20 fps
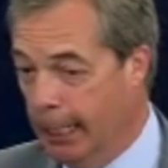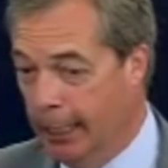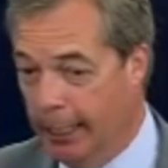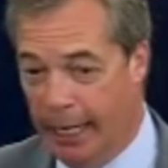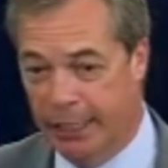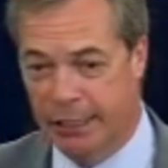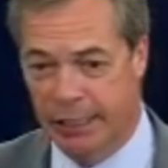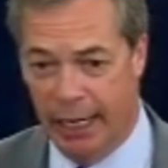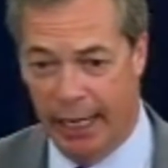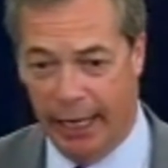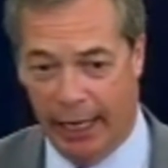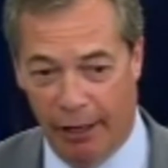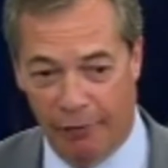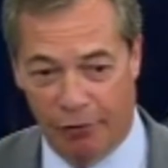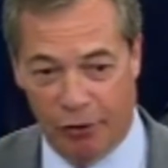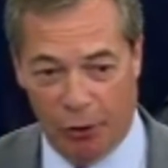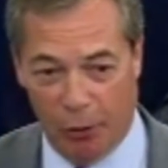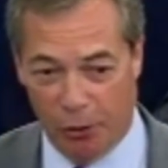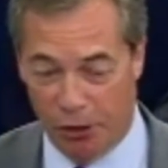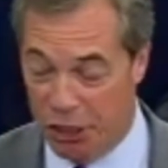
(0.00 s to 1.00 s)
Italy, of
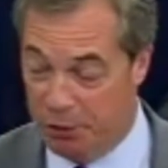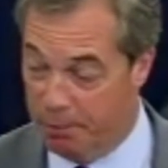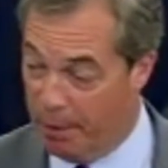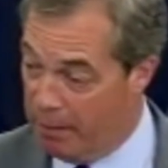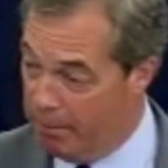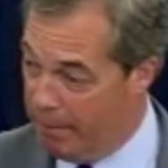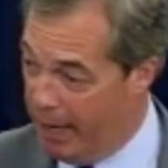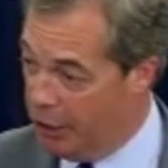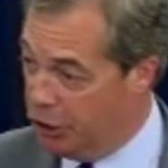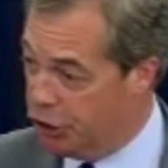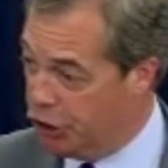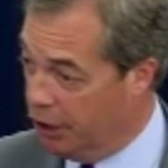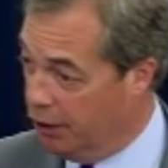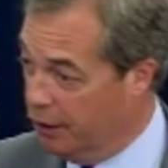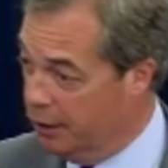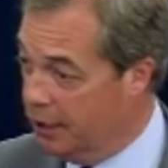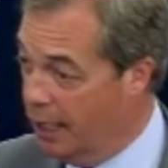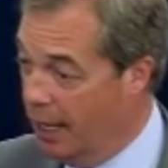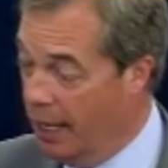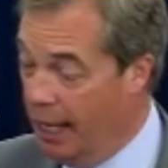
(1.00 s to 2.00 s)
course, has been mentioned,